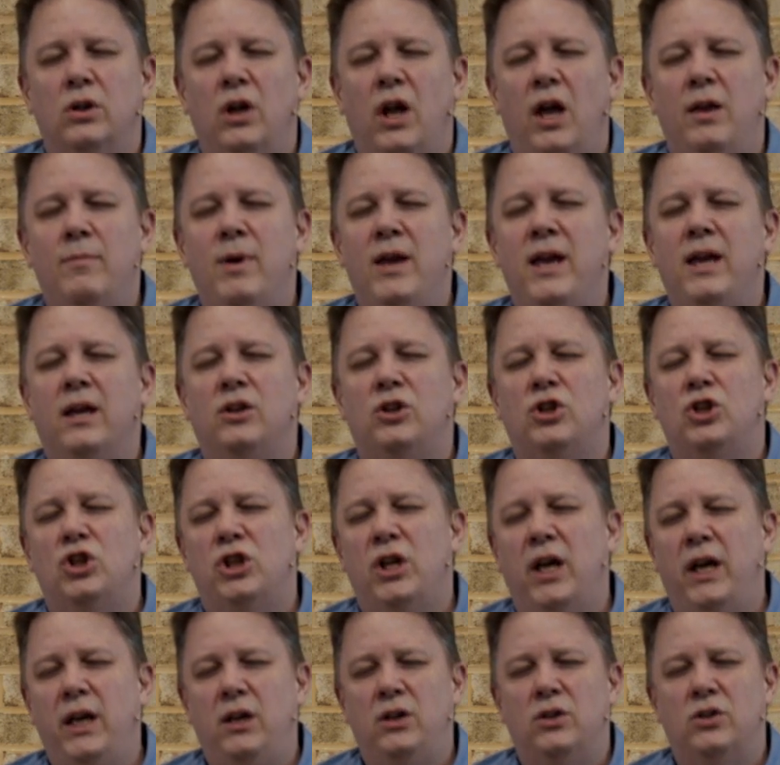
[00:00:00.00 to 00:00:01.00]
And may it
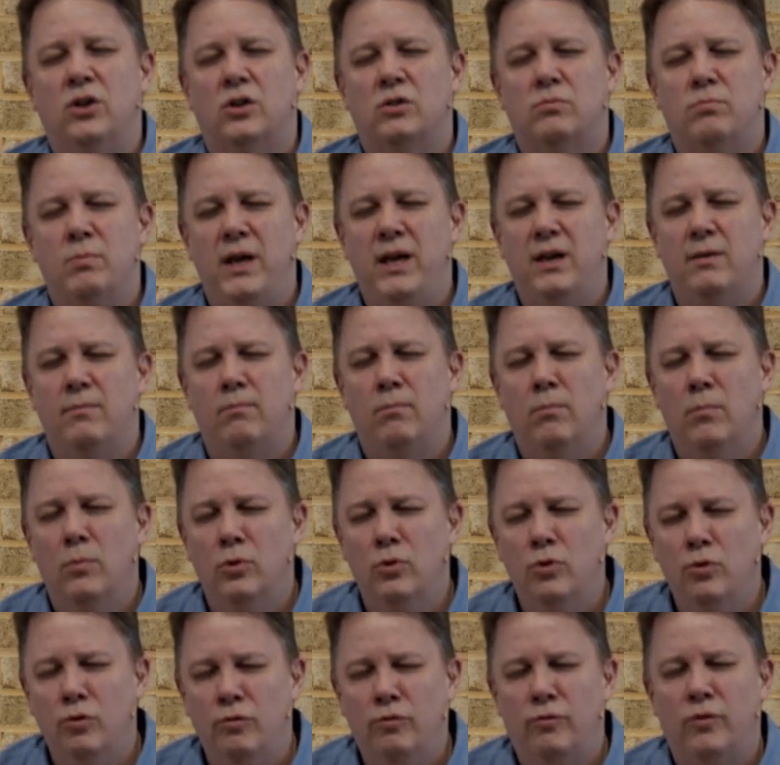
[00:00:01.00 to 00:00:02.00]
change us. May it
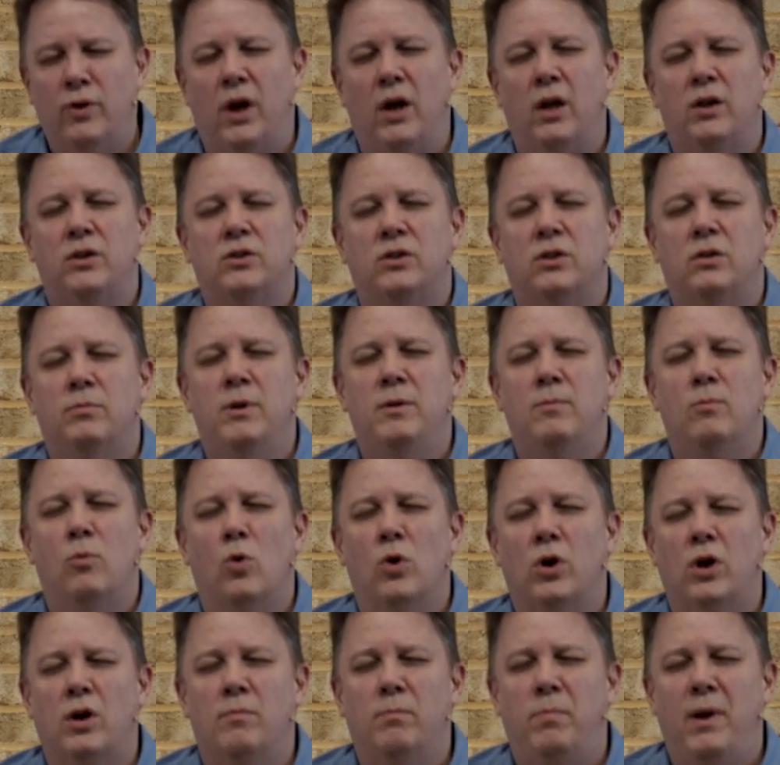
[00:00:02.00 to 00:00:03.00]
move us to be
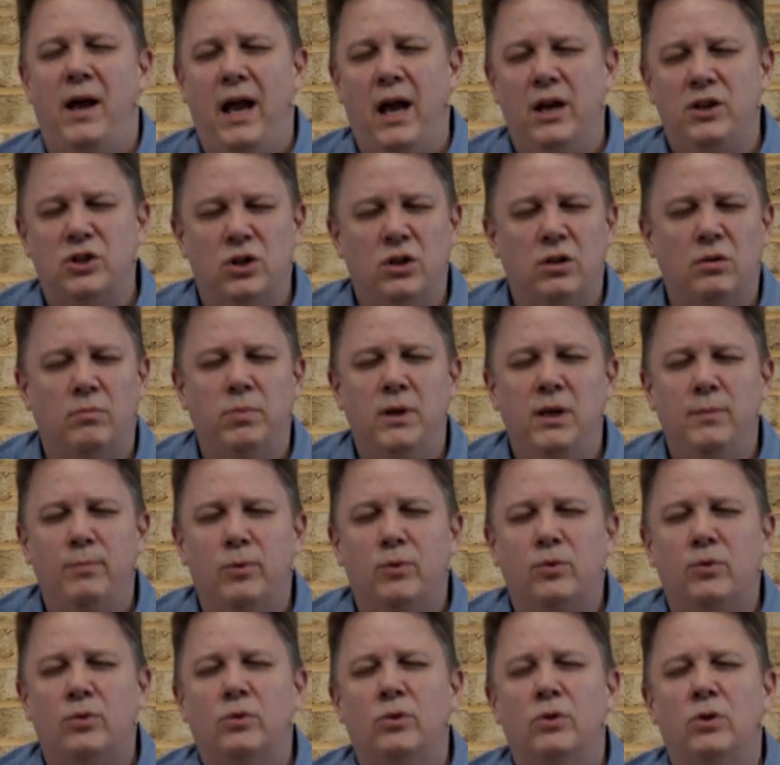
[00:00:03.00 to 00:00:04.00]
more compassionate
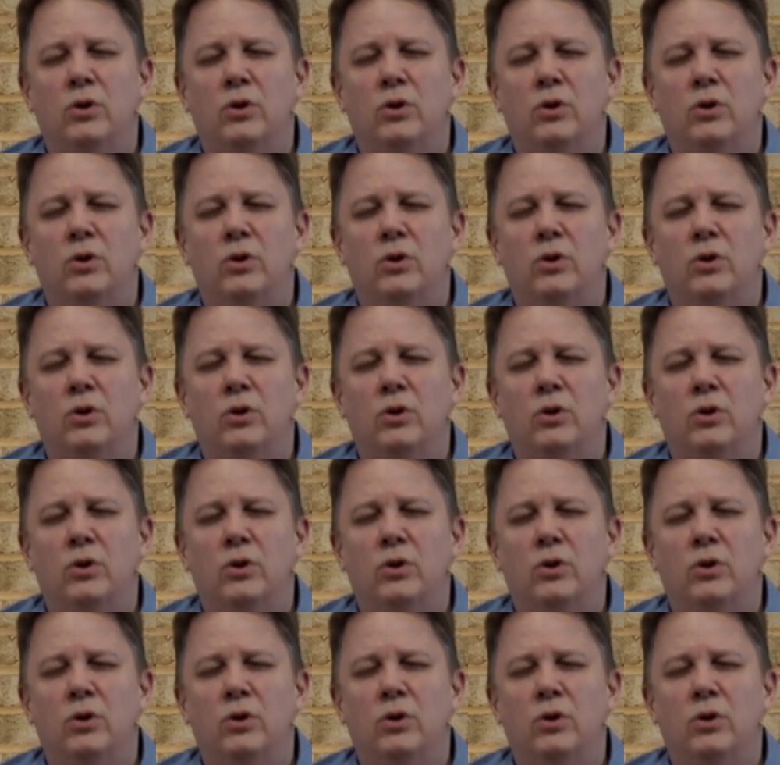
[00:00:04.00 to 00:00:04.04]
people.